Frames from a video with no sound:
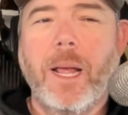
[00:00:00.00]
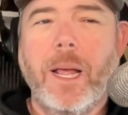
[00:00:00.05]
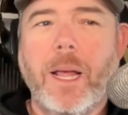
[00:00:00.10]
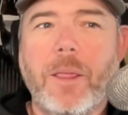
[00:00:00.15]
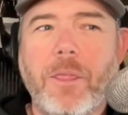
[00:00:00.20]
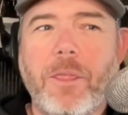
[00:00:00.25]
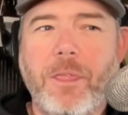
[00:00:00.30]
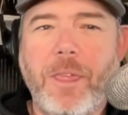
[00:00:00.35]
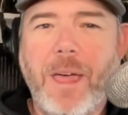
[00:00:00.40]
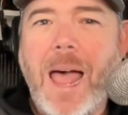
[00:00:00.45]

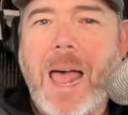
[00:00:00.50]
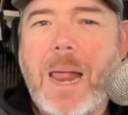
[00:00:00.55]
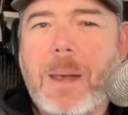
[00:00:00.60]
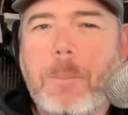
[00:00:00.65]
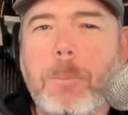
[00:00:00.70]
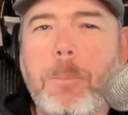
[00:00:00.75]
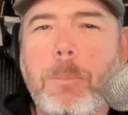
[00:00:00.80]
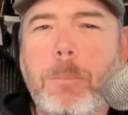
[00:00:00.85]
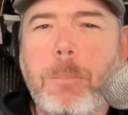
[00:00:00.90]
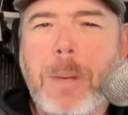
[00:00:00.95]
That
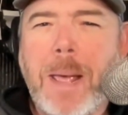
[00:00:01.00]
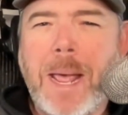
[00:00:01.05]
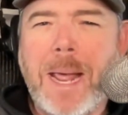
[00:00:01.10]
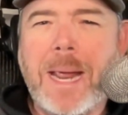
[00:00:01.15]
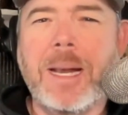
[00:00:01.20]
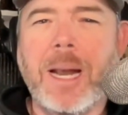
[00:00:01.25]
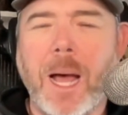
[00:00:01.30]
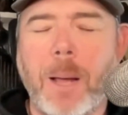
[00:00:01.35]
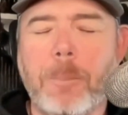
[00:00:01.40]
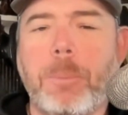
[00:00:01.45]
may
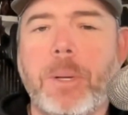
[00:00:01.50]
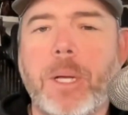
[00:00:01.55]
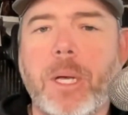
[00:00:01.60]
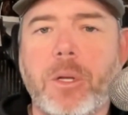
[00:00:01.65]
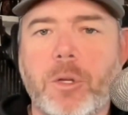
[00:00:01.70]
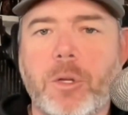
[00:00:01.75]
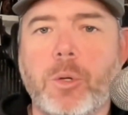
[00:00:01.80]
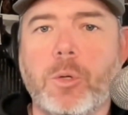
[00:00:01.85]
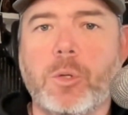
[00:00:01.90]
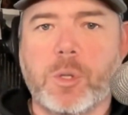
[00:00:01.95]
not be a
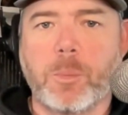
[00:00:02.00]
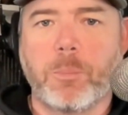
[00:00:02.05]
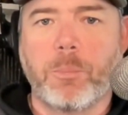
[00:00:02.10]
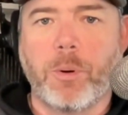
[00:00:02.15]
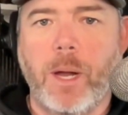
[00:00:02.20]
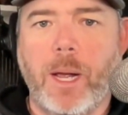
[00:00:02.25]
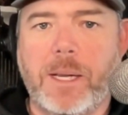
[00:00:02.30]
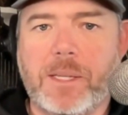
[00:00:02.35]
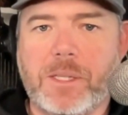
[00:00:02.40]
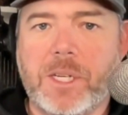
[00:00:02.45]
huge
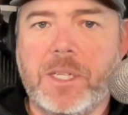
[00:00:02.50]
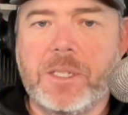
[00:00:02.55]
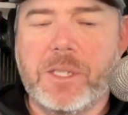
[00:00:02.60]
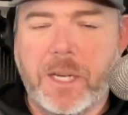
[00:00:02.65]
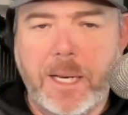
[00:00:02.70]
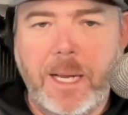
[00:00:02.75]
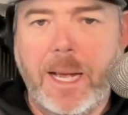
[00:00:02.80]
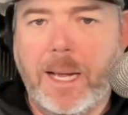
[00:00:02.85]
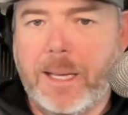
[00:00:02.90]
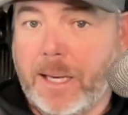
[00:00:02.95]
surprise. He's a
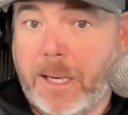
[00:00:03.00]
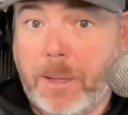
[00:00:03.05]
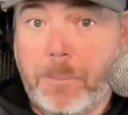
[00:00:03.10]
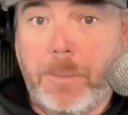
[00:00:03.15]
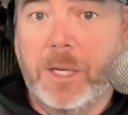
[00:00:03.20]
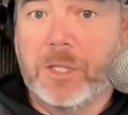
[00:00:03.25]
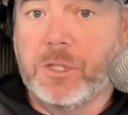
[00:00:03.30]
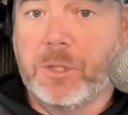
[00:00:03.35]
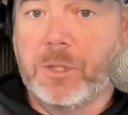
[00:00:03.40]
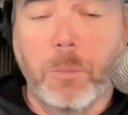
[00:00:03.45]
guy, like I
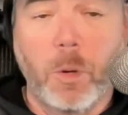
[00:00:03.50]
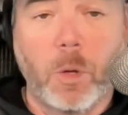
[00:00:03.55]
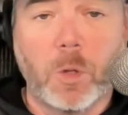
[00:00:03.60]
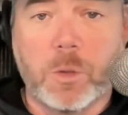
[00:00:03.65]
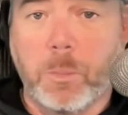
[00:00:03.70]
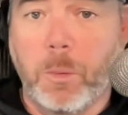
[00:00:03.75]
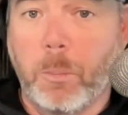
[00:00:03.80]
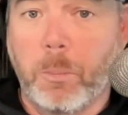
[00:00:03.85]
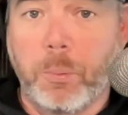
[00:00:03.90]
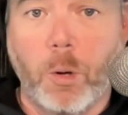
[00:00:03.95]
mentioned,
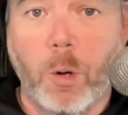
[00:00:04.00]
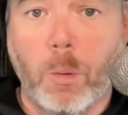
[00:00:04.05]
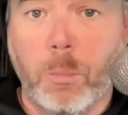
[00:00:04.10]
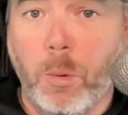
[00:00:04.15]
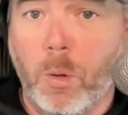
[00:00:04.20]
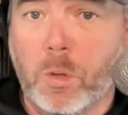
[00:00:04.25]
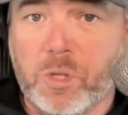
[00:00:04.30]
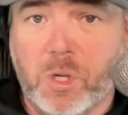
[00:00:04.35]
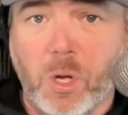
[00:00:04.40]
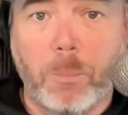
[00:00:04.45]
multiple Pro
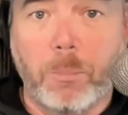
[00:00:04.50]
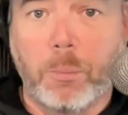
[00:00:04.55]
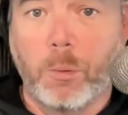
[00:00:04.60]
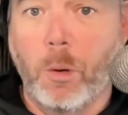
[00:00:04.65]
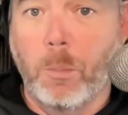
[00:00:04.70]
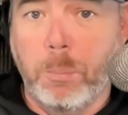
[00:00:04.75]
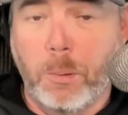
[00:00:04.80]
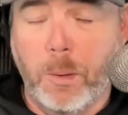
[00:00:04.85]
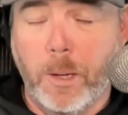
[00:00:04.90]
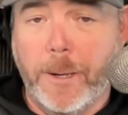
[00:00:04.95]
Bowls, all pro
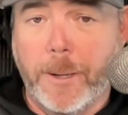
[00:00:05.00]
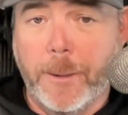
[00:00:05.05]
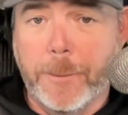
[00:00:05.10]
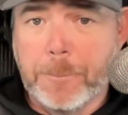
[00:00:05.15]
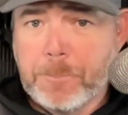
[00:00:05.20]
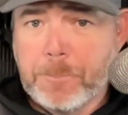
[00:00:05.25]
player,